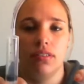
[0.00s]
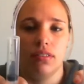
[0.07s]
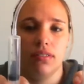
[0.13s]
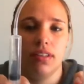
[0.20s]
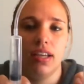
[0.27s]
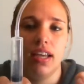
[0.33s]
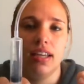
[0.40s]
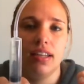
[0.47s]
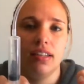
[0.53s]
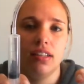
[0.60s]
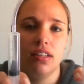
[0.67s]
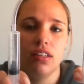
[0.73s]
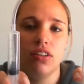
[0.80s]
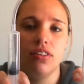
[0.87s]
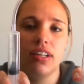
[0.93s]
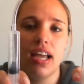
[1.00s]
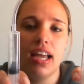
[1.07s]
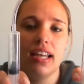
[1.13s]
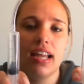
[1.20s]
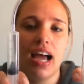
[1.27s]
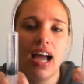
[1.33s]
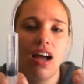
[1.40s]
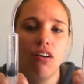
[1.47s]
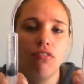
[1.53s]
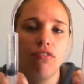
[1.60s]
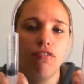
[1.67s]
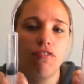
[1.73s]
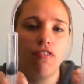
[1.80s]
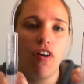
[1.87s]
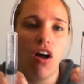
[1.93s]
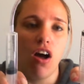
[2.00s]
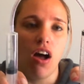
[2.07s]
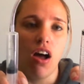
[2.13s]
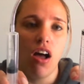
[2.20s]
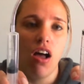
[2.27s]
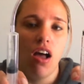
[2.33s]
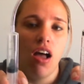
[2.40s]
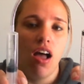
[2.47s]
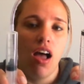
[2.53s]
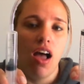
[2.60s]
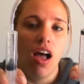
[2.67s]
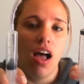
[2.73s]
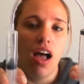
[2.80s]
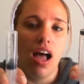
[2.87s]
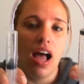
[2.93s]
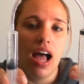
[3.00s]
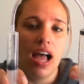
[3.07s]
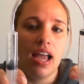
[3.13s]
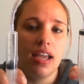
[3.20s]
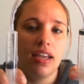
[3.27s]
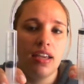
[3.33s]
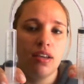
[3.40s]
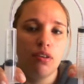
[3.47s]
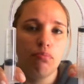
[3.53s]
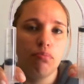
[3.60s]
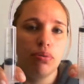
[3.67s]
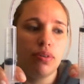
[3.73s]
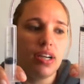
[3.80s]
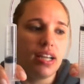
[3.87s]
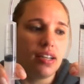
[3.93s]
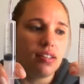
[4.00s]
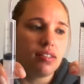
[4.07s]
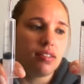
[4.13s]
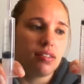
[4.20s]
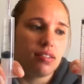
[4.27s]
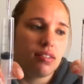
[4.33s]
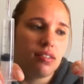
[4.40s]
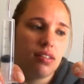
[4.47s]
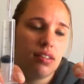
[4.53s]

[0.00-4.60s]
okay, look at how far I press